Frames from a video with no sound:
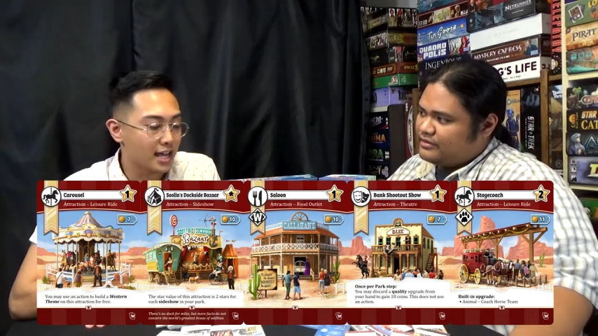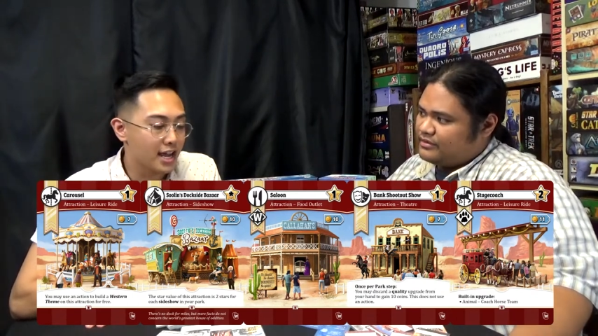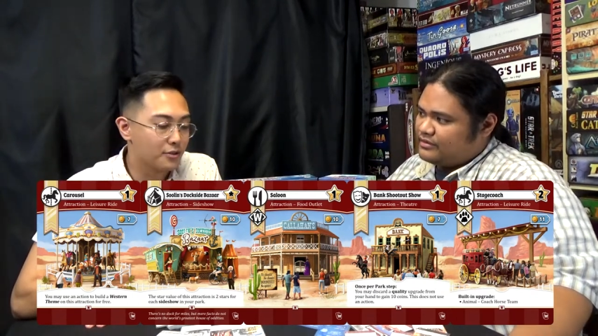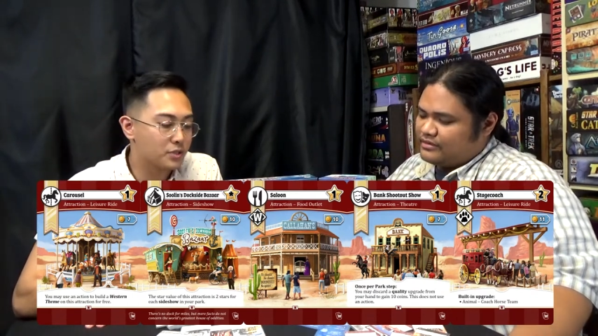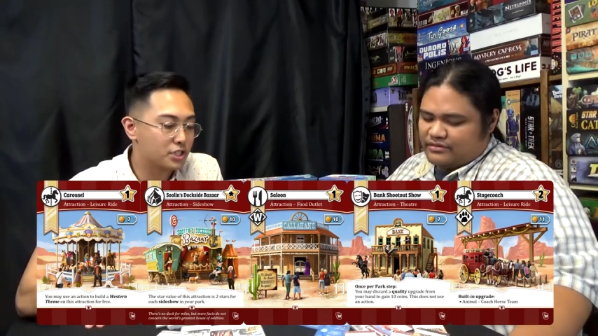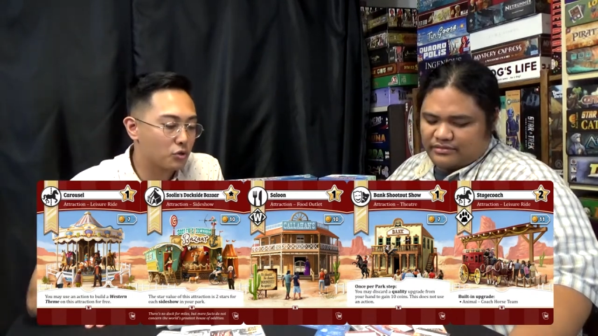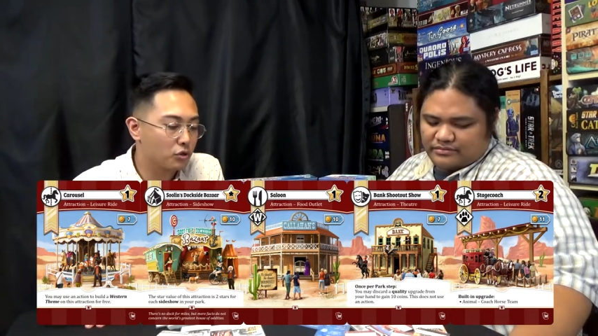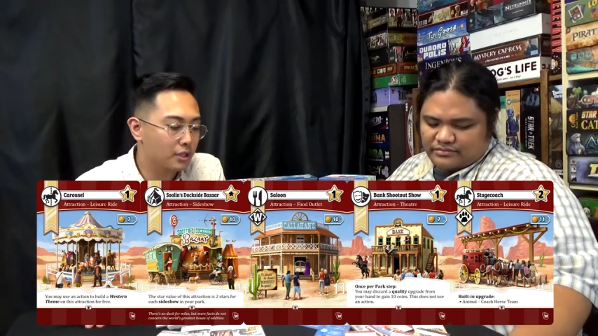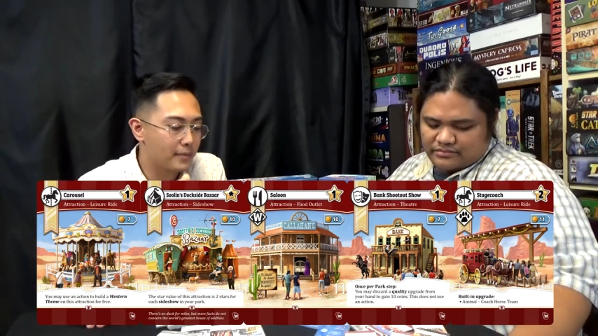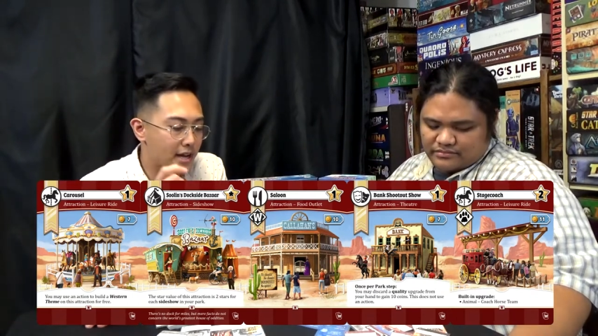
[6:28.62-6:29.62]
Speaker 1: and what's
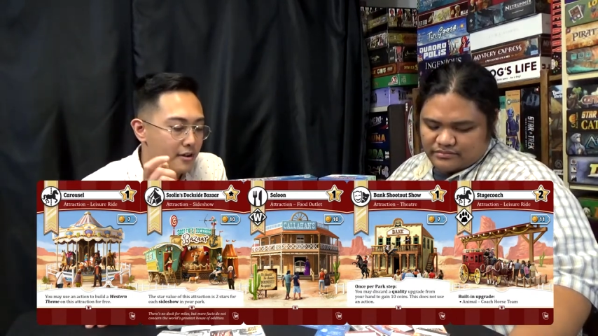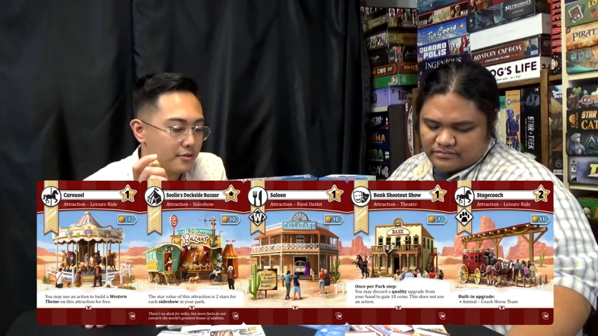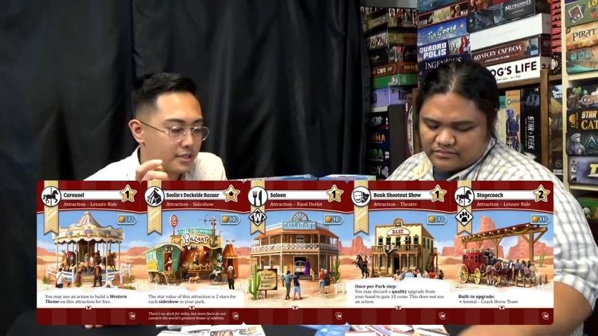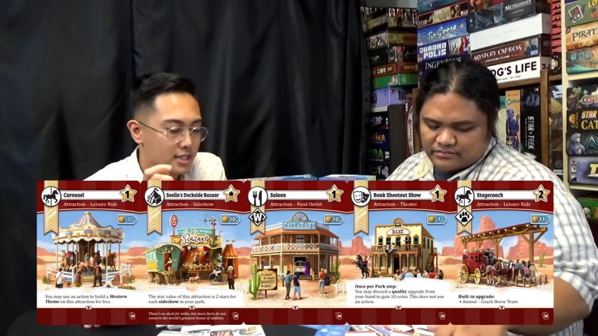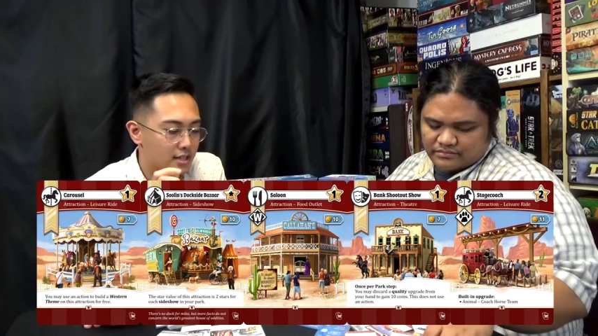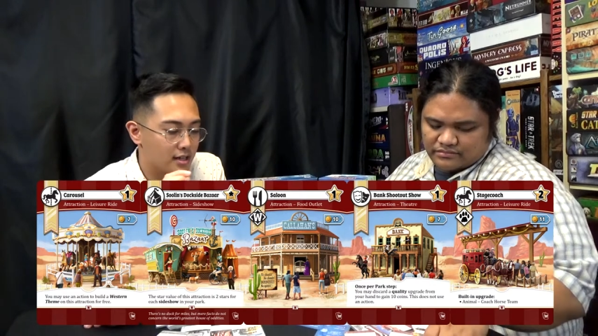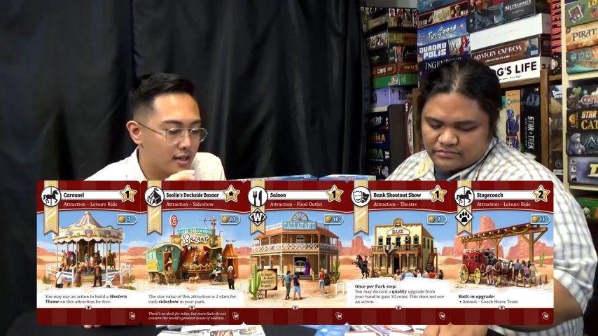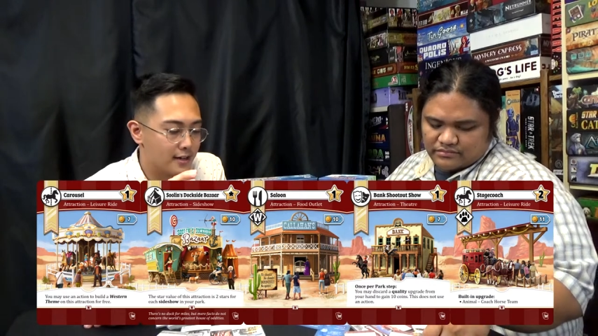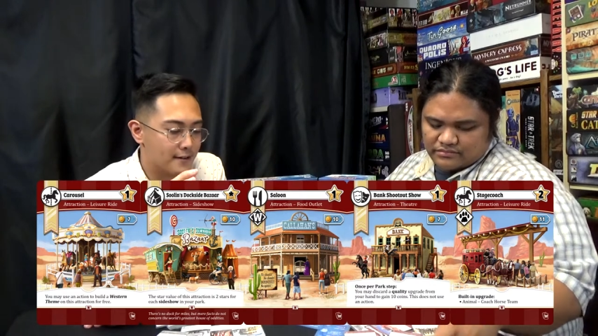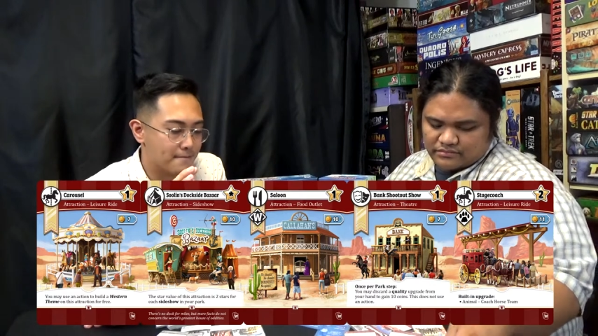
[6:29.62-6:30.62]
cool about
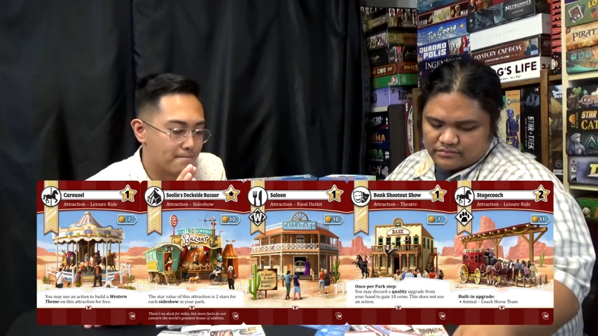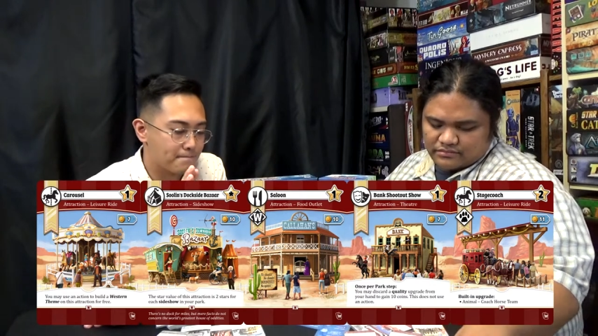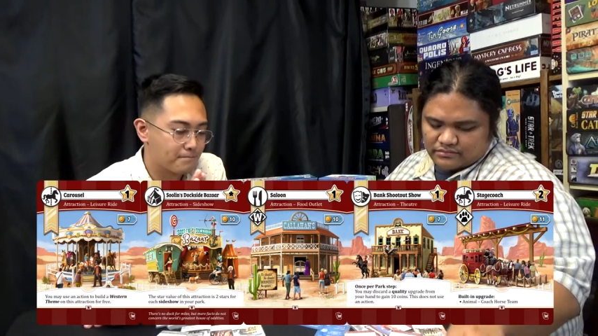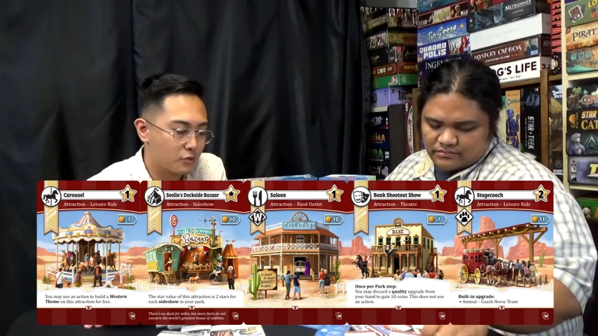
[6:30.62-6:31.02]
um,